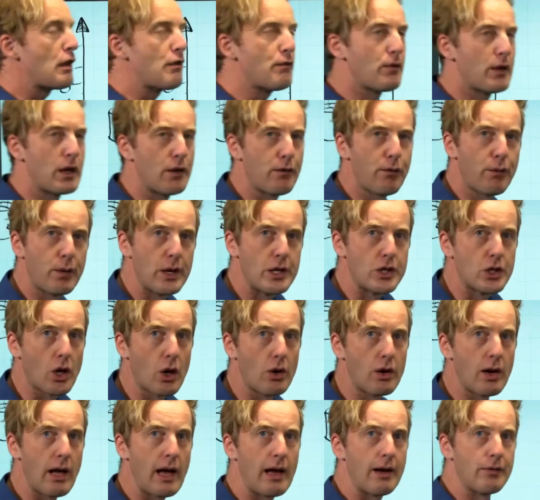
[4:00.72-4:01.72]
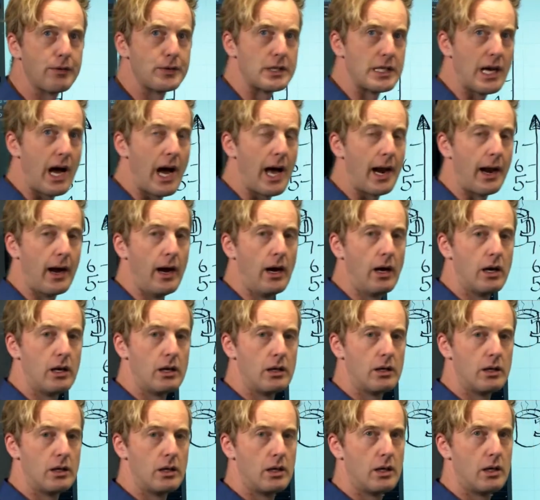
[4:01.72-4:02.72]
if we don't have data,
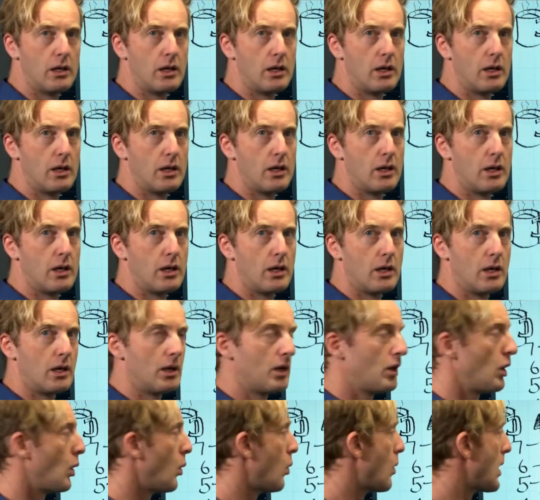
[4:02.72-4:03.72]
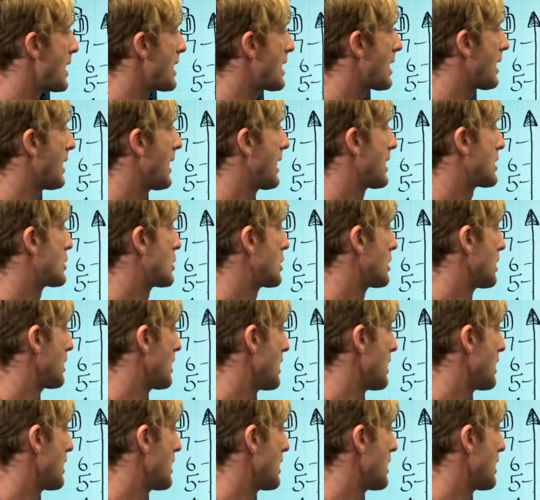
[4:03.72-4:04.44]
we can actually